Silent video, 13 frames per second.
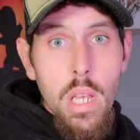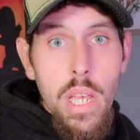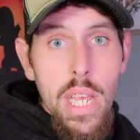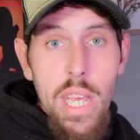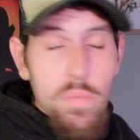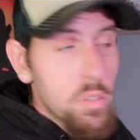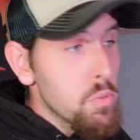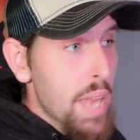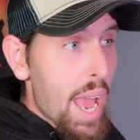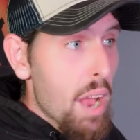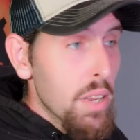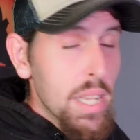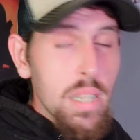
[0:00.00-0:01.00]
If you
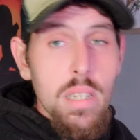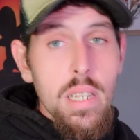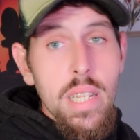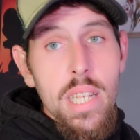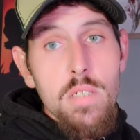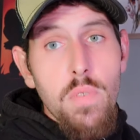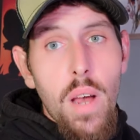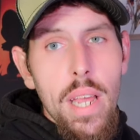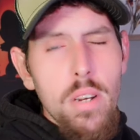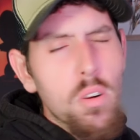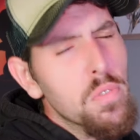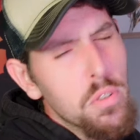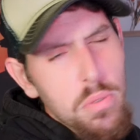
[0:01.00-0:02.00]
doubt it, then that's
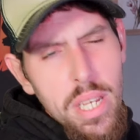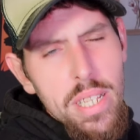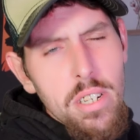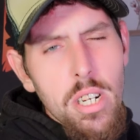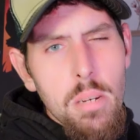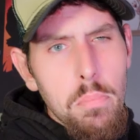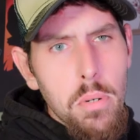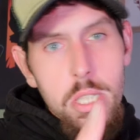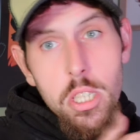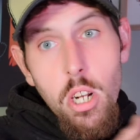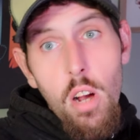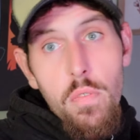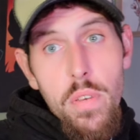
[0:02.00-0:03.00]
fine. Or if you think they're going to push
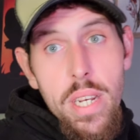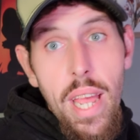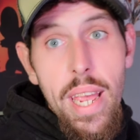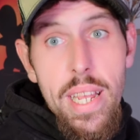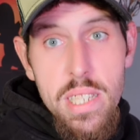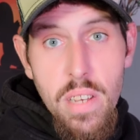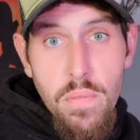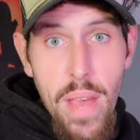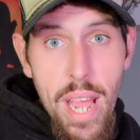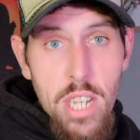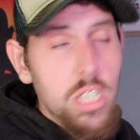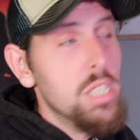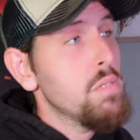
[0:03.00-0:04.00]
it off in Niantic
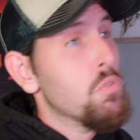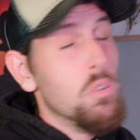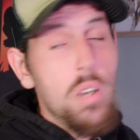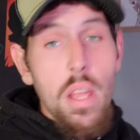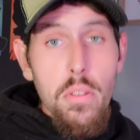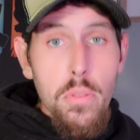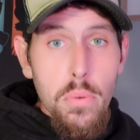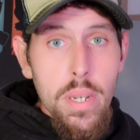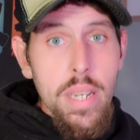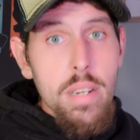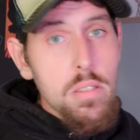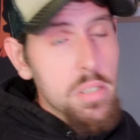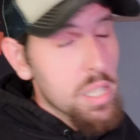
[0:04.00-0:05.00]
fashion for another 3
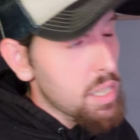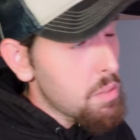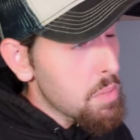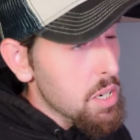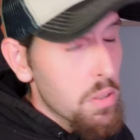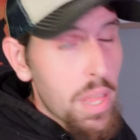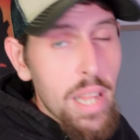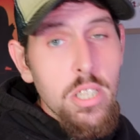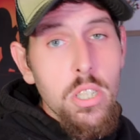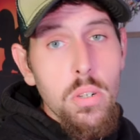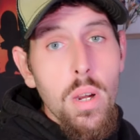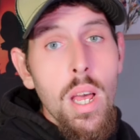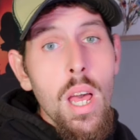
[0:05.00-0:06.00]
years, then let me know that
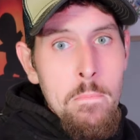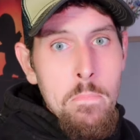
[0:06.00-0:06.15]
too.